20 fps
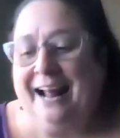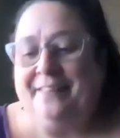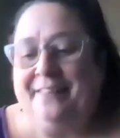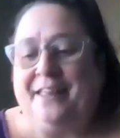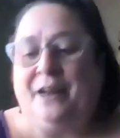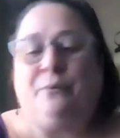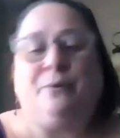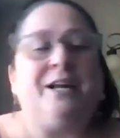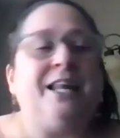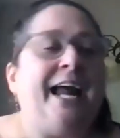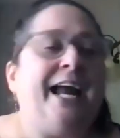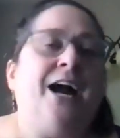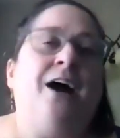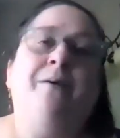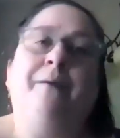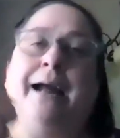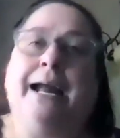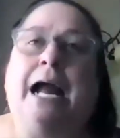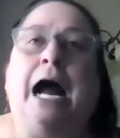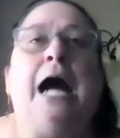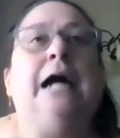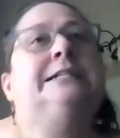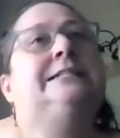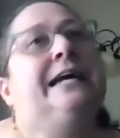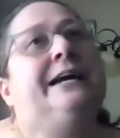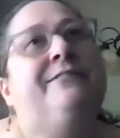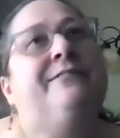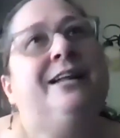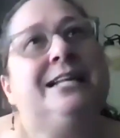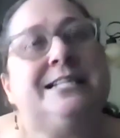They were like, "Oh my God,
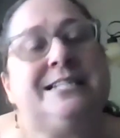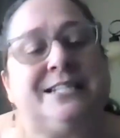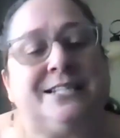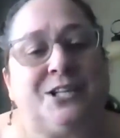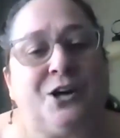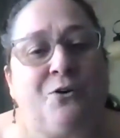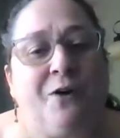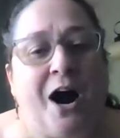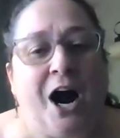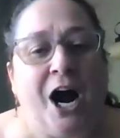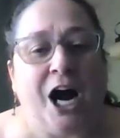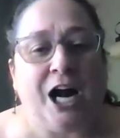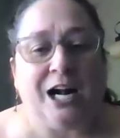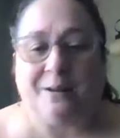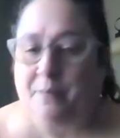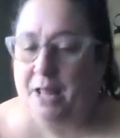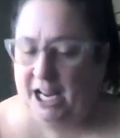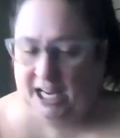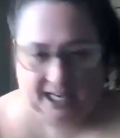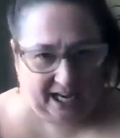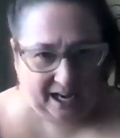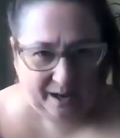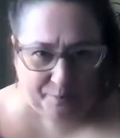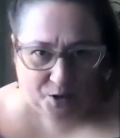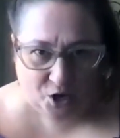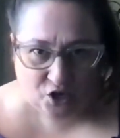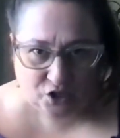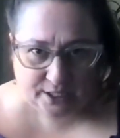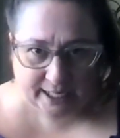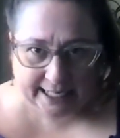Diva, this is so hard." I'm like, "Keep
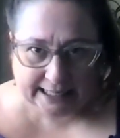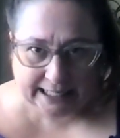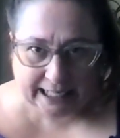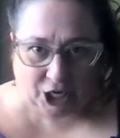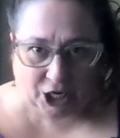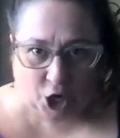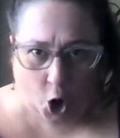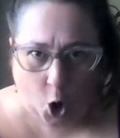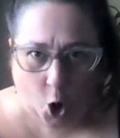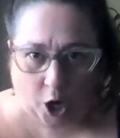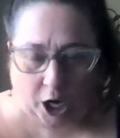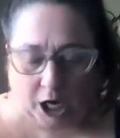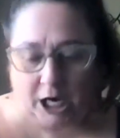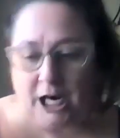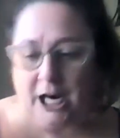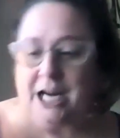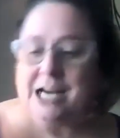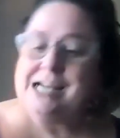using the cork."